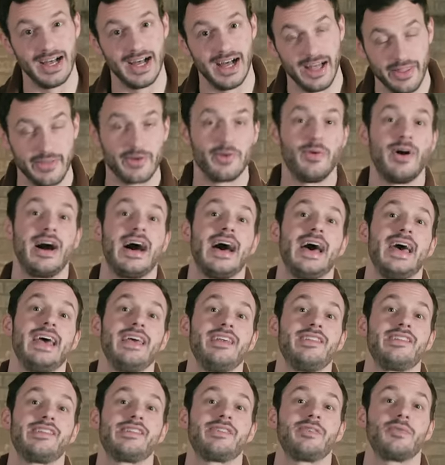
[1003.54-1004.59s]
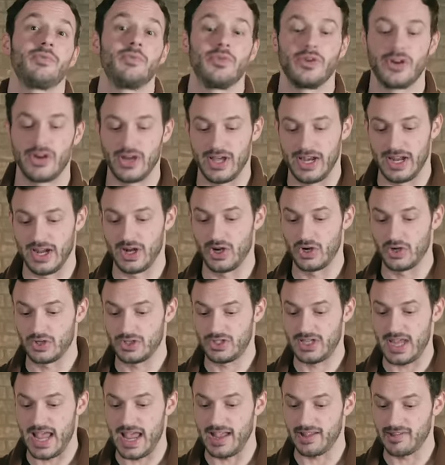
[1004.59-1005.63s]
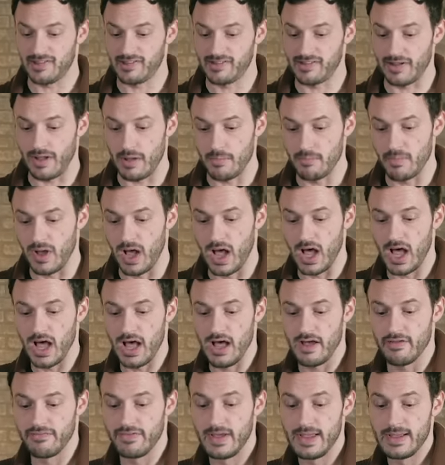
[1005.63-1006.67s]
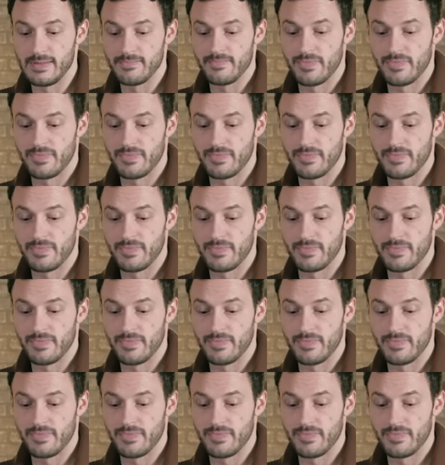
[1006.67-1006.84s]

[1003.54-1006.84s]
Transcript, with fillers: Otherwise, we're gonna take some of